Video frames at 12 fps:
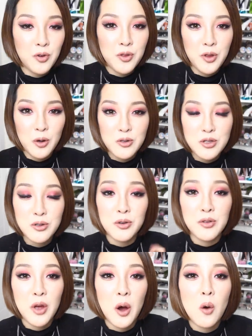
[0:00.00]
For those who
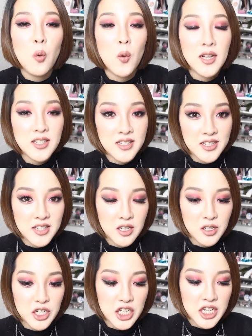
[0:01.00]
don't know what
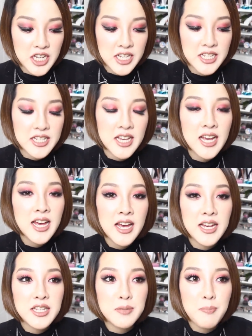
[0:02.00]
CC cushion is,
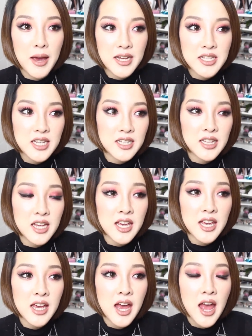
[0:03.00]
it's
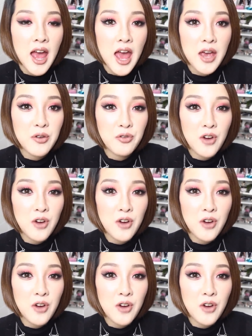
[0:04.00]
basically a